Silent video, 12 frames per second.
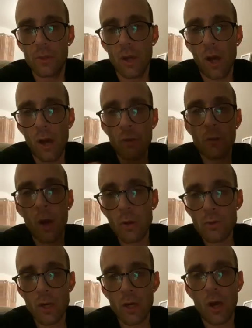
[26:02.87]

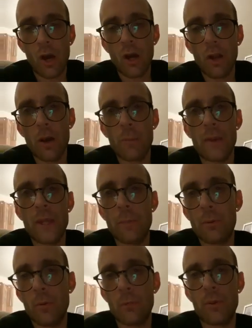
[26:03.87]
I'll try and highlight
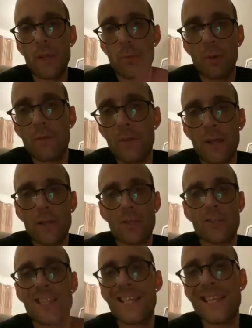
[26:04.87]
people, and people, if they can
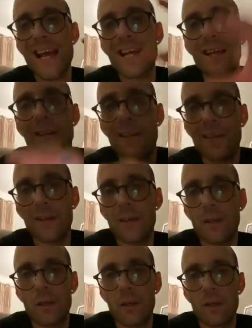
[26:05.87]
just descend,
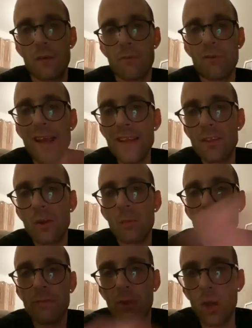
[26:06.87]
raid them
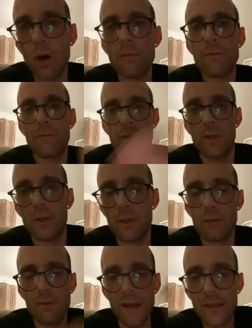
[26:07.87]
with love.
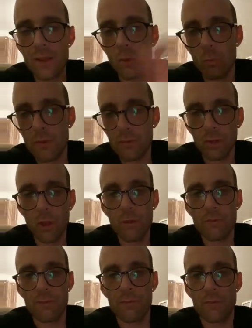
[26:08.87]
Raid them with
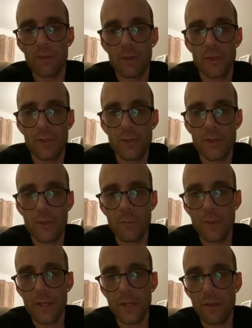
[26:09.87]
love. Do you know
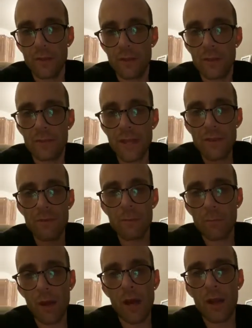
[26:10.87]
what I mean? David
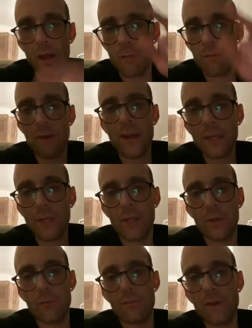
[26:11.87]
Barlow, thank
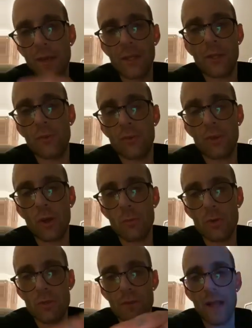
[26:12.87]
you. Thank you so
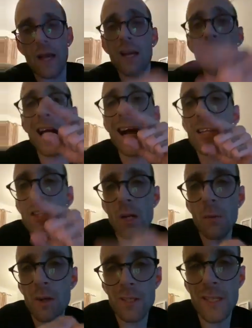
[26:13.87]
much for that. And do you
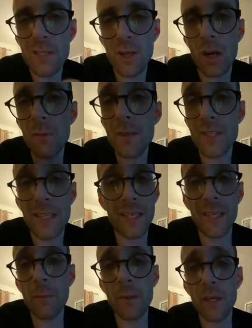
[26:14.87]
know what? It's these comments that
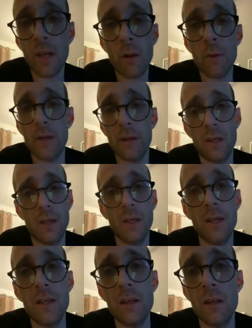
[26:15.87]
keep me going.
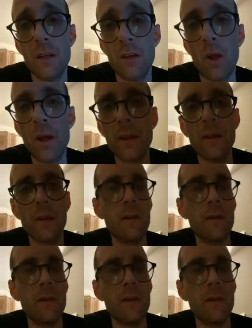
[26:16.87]
Like,